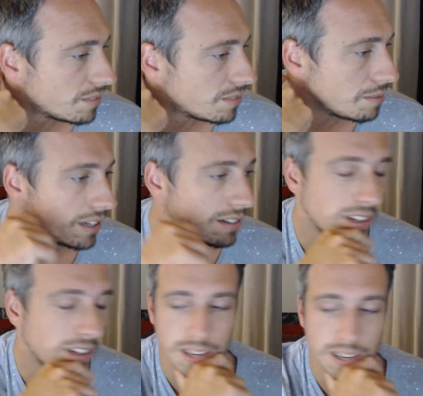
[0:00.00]
He might
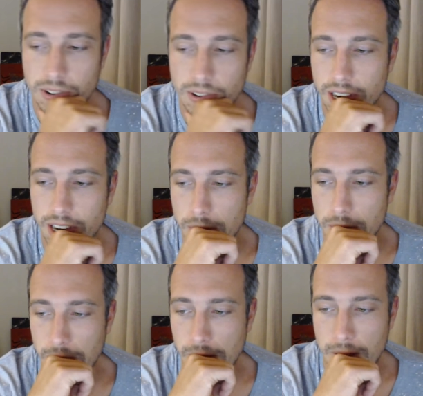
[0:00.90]
not like me right now,
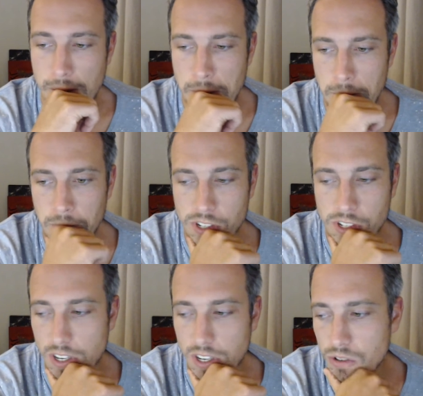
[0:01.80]
but there's
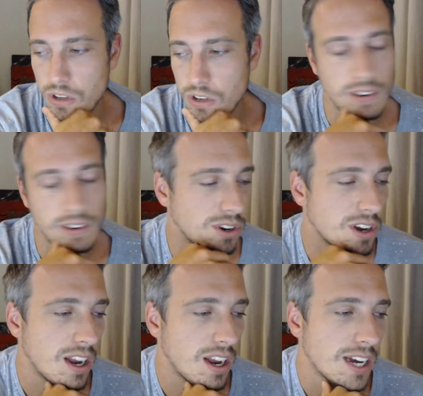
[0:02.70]
no... So for
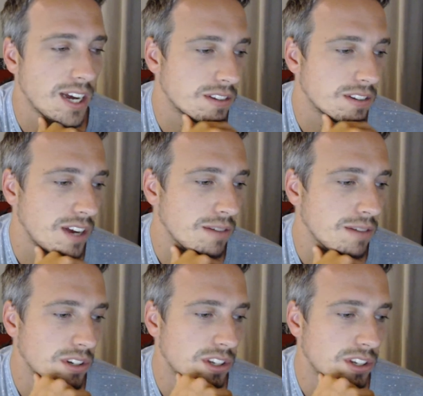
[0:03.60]
call-out, I
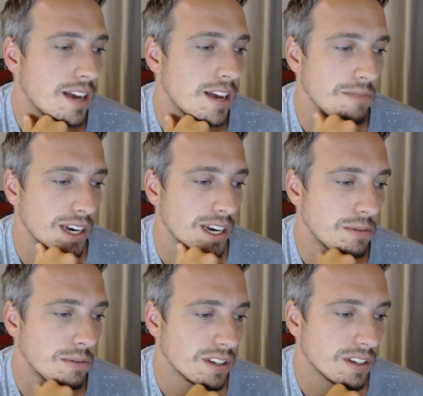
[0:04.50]
wouldn't say him right now
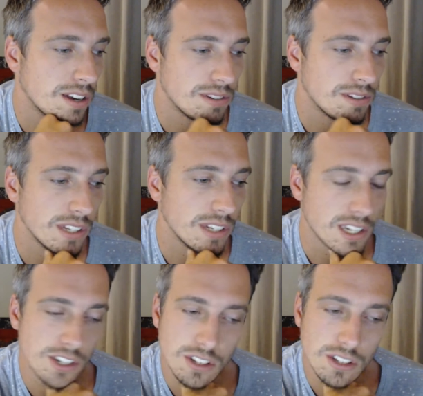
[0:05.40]
because I have no
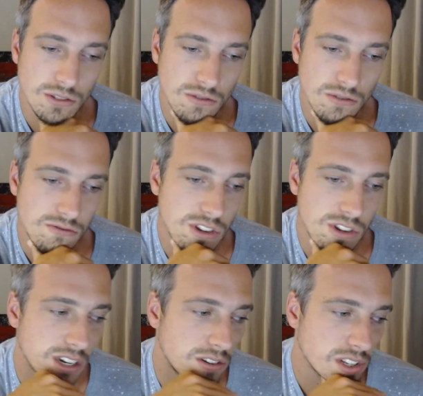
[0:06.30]
intention to
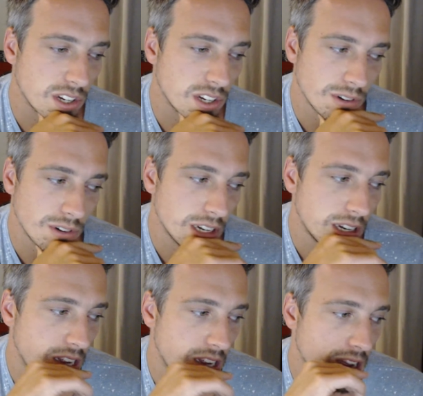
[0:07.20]
start the whole thing over again.